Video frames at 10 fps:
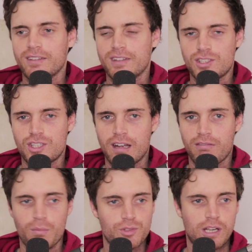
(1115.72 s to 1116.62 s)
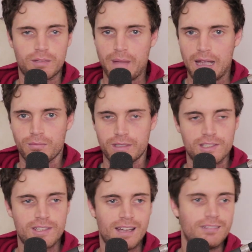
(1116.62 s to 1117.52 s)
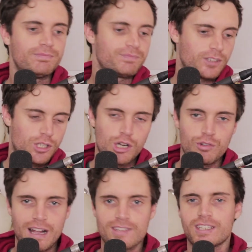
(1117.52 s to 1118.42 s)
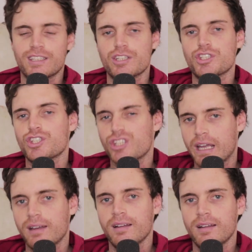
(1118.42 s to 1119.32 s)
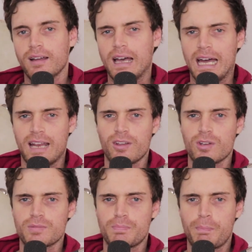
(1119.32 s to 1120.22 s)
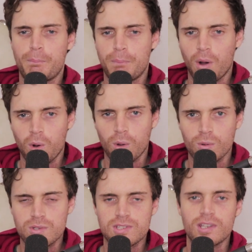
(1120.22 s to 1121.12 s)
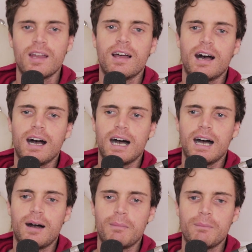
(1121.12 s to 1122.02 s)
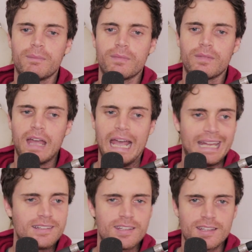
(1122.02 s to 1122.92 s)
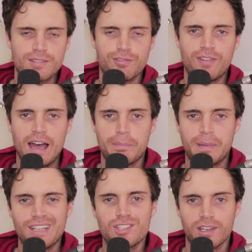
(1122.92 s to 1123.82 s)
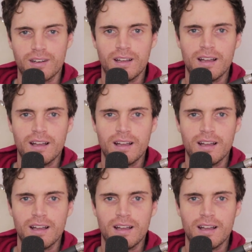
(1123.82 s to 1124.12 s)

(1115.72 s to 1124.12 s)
this year everyone was like, "Mate, when you're done caressing the shit out of those balls, head to this fat pigeon."